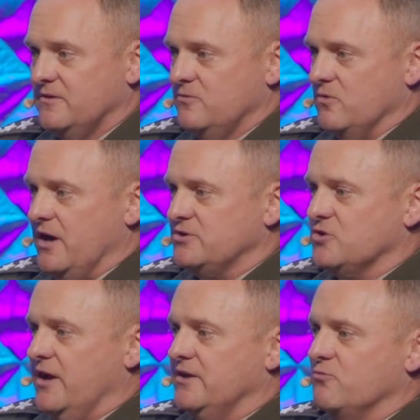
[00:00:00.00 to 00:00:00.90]
We're not
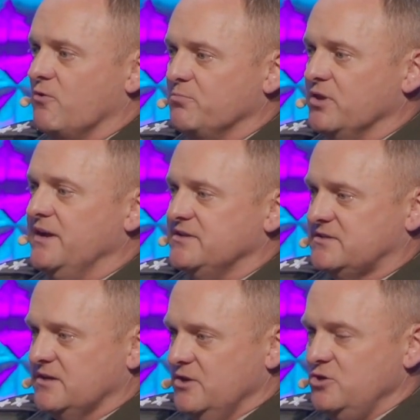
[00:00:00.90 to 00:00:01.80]
trying to
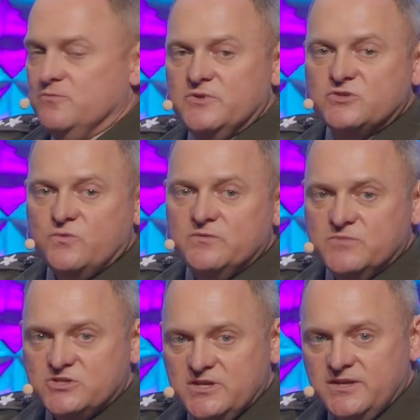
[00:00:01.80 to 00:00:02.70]
replace humans with
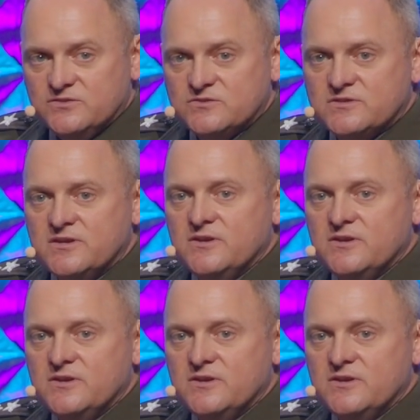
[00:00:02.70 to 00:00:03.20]
machines.